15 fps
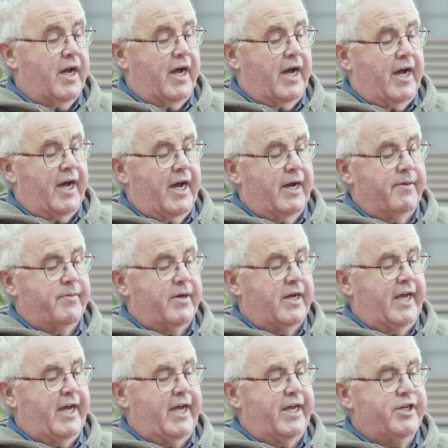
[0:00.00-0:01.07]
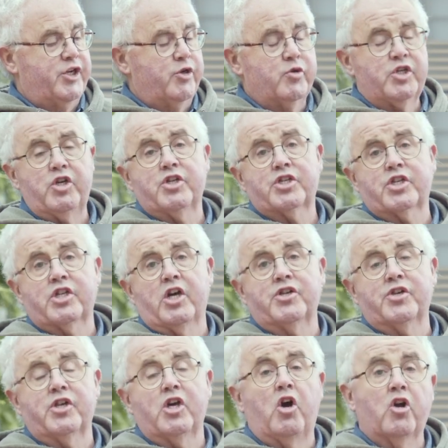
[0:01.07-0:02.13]
And you would use it on
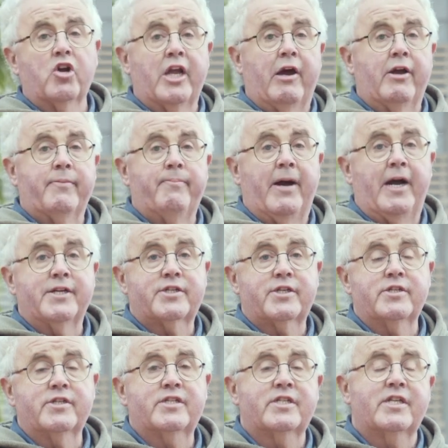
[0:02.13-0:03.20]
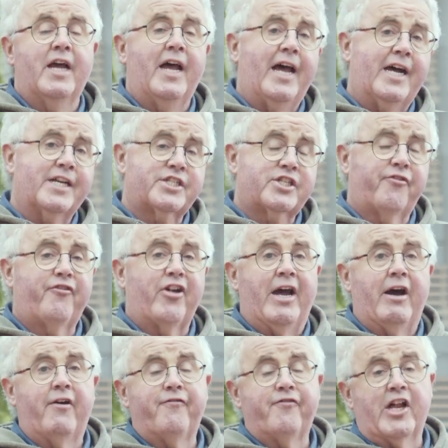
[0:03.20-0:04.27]
an ongoing basis as the
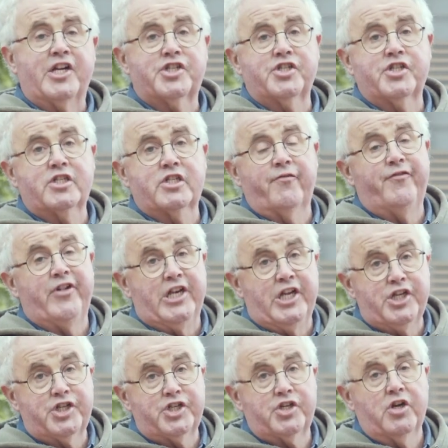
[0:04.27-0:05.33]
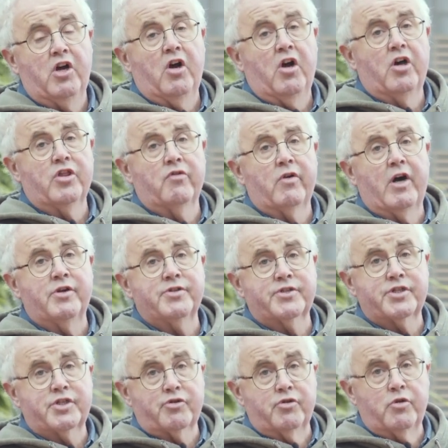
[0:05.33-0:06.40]
flower flushes finish on the
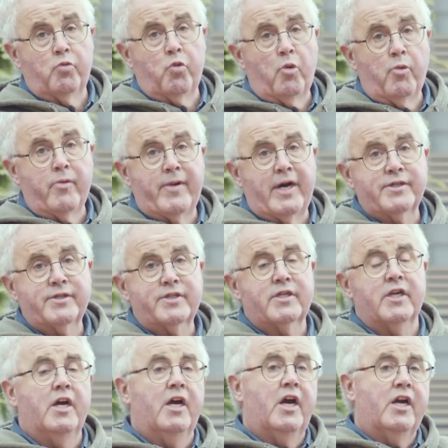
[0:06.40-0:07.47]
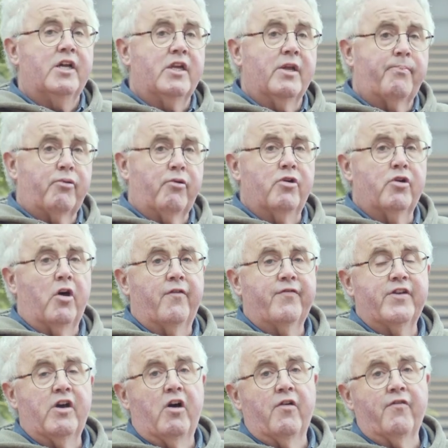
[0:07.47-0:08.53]
roses through the warmer months. You'd prune off
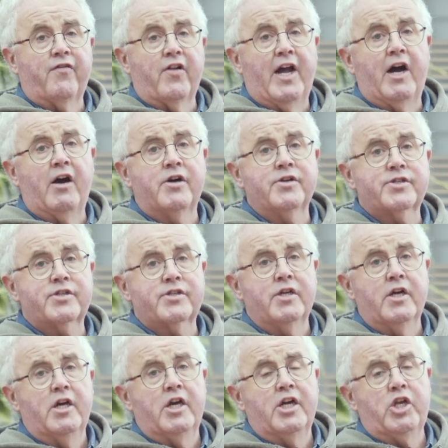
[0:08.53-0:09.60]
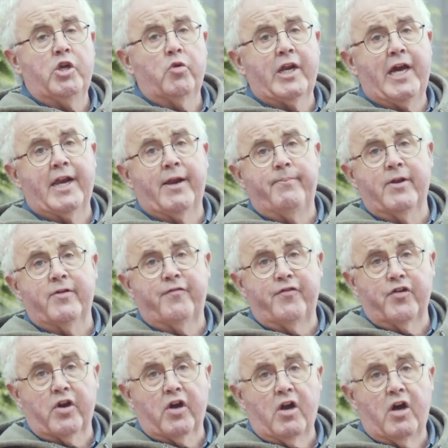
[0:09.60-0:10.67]
the old flowers. You would add a bit of
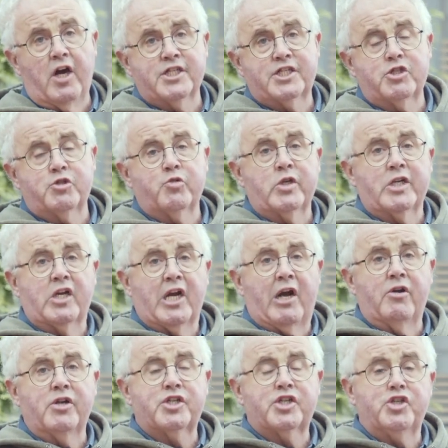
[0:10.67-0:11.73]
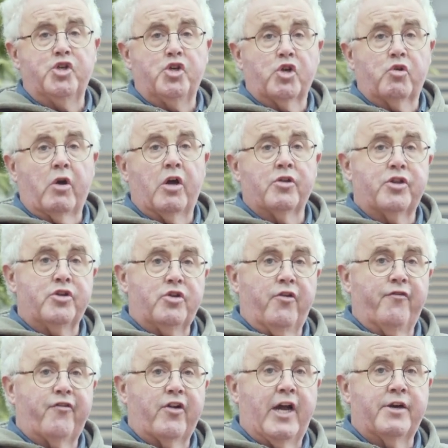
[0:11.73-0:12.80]
fertiliser to encourage new growth and new
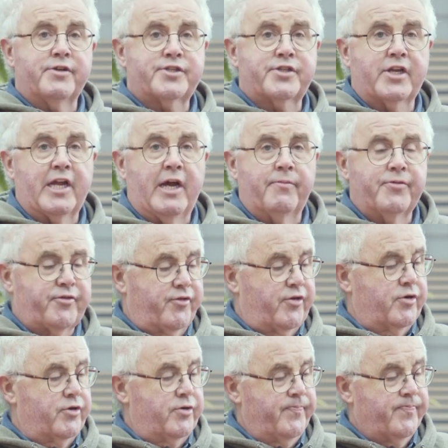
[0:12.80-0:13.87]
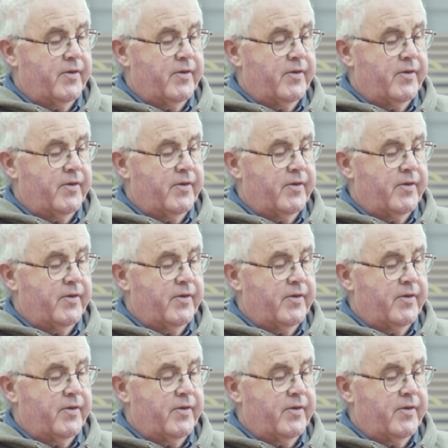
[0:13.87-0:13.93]
flowers to come through.